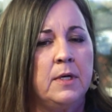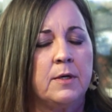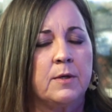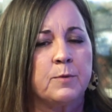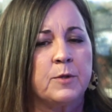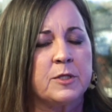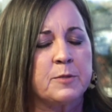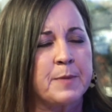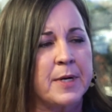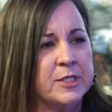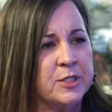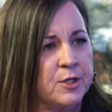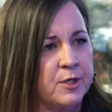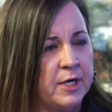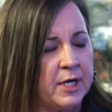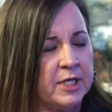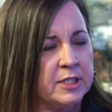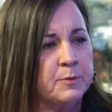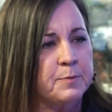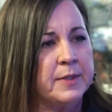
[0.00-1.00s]
respect your
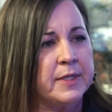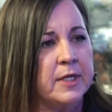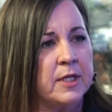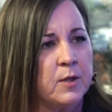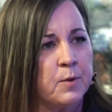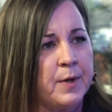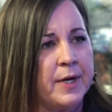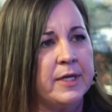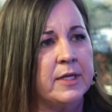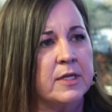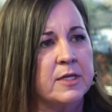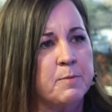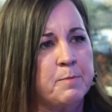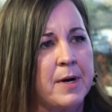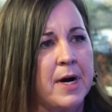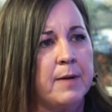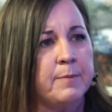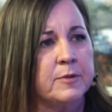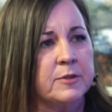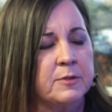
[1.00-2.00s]
husband in the way that the
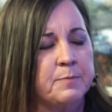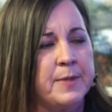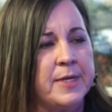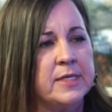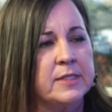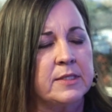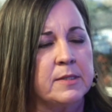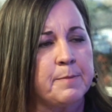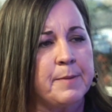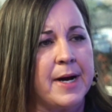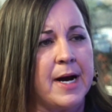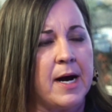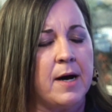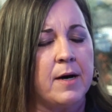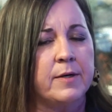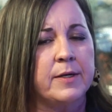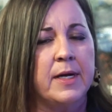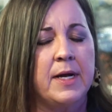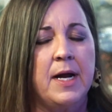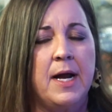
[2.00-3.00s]
Bible speaks
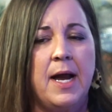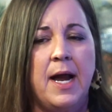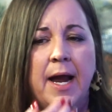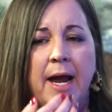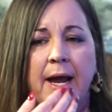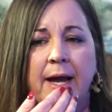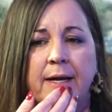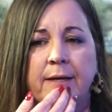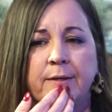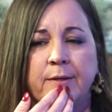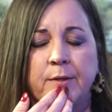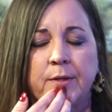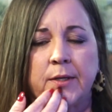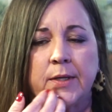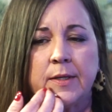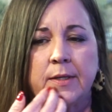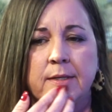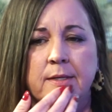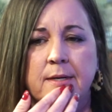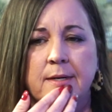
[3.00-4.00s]
about.
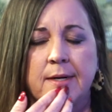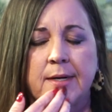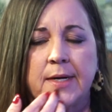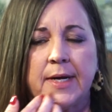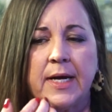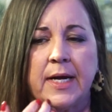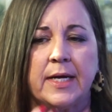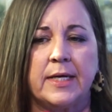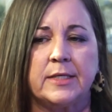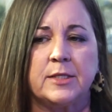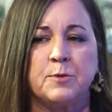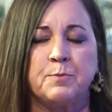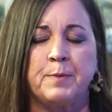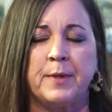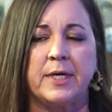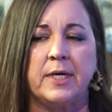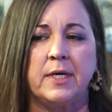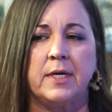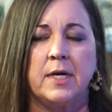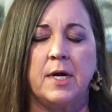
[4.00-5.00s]

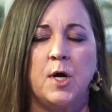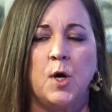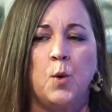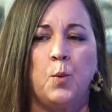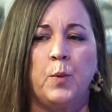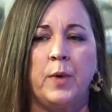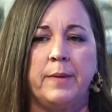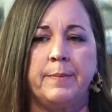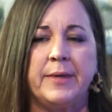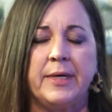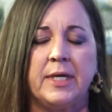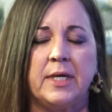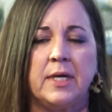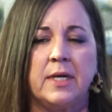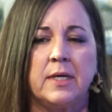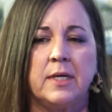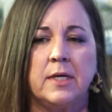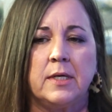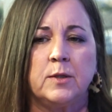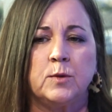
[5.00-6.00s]
But women
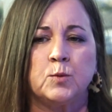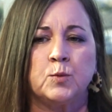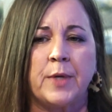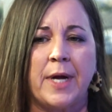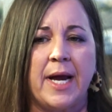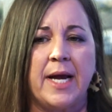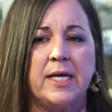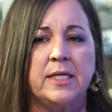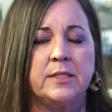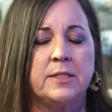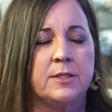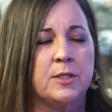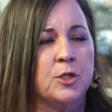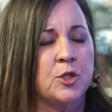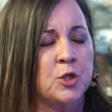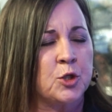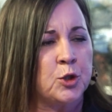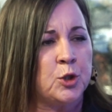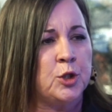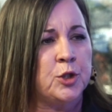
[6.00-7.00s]
raise the
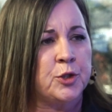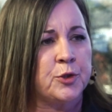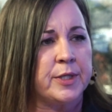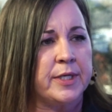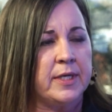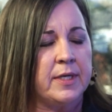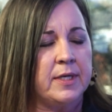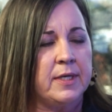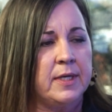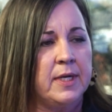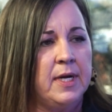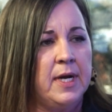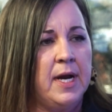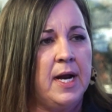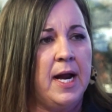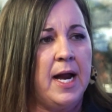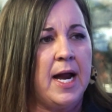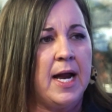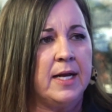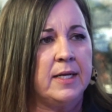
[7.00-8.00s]
children,
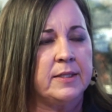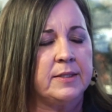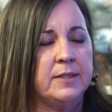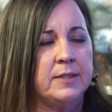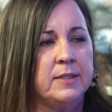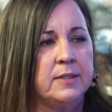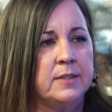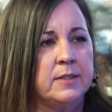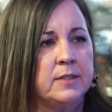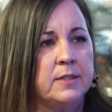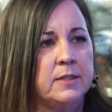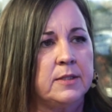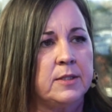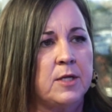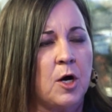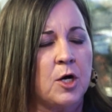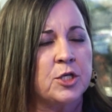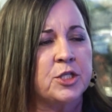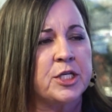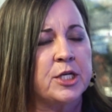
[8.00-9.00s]
and
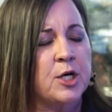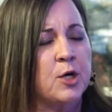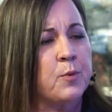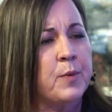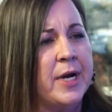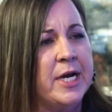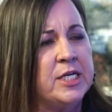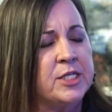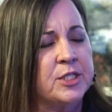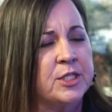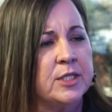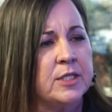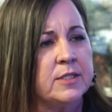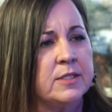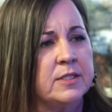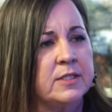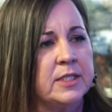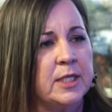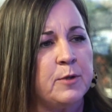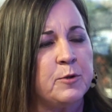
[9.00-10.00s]
our
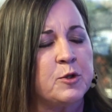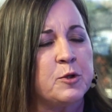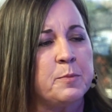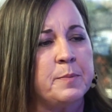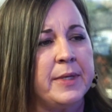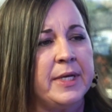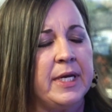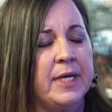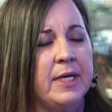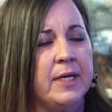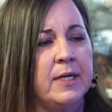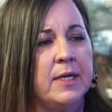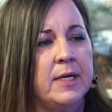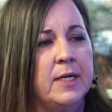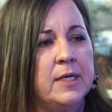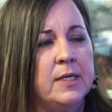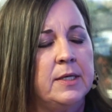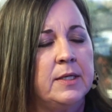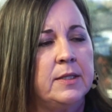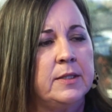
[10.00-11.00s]
generations seem to be,
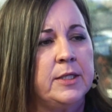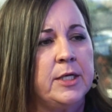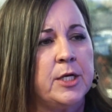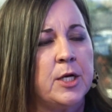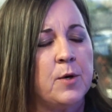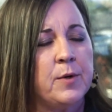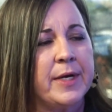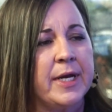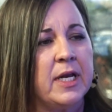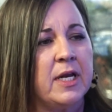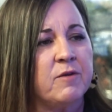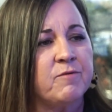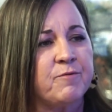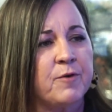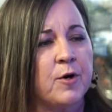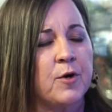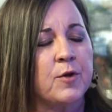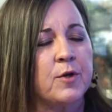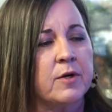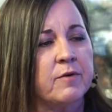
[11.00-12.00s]
getting
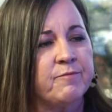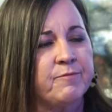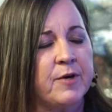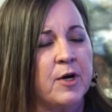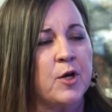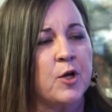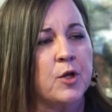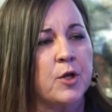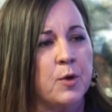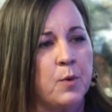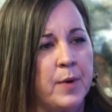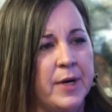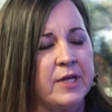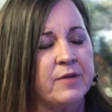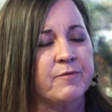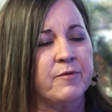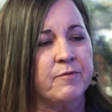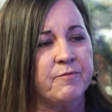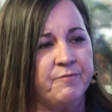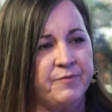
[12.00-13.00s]
further and further away
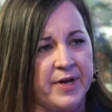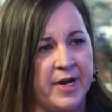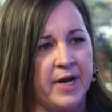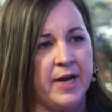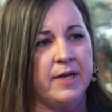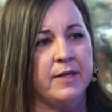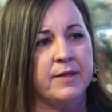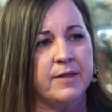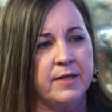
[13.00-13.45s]
from faith.